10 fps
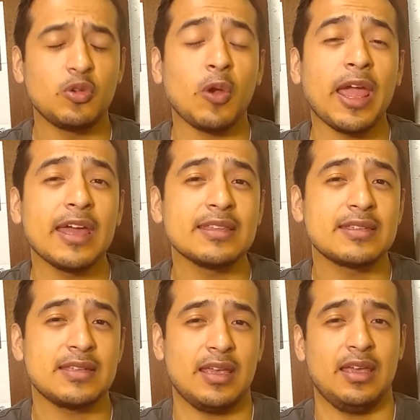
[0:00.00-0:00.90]

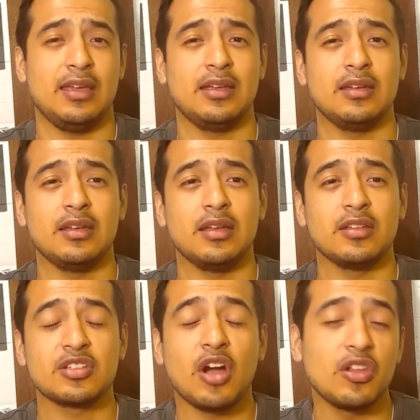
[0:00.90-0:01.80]
grants and
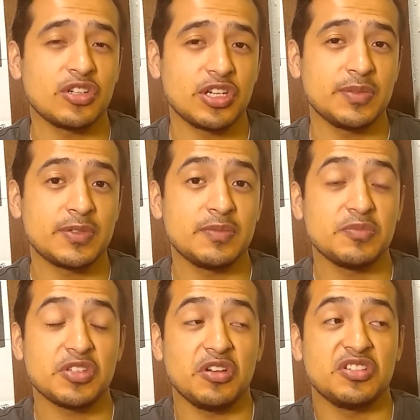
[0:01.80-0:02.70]
scholarships,
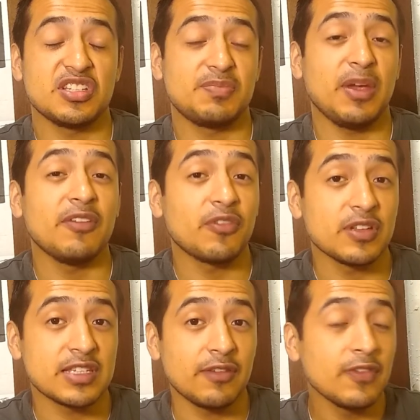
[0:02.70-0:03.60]
so it just paid
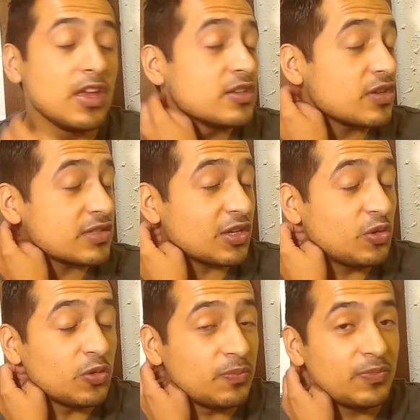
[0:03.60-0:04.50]
for itself. So I was like,
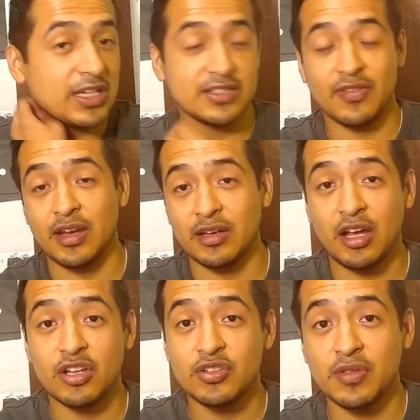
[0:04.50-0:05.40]
cool, that's fine,
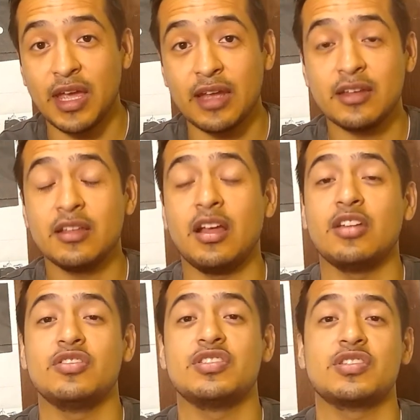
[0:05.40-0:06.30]
I'll do that.
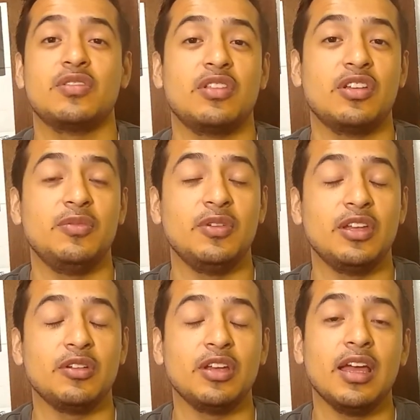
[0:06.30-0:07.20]
I'll just go the
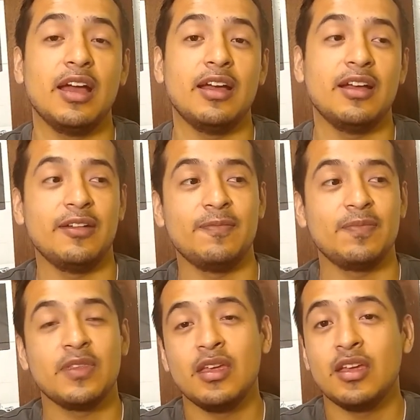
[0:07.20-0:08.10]
community
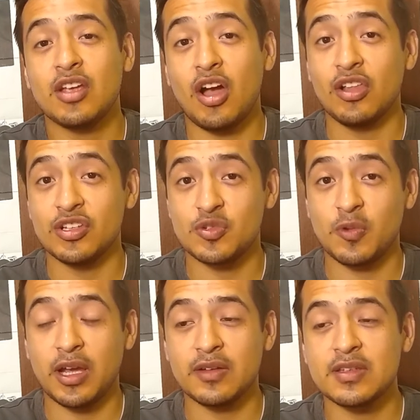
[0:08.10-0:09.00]
college
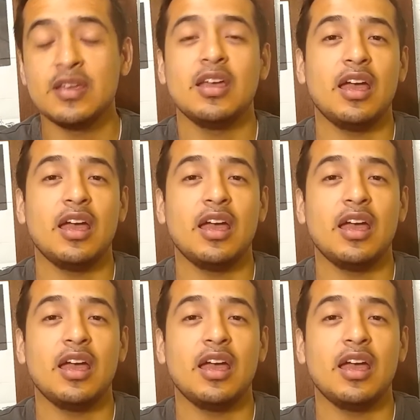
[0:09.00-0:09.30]
route.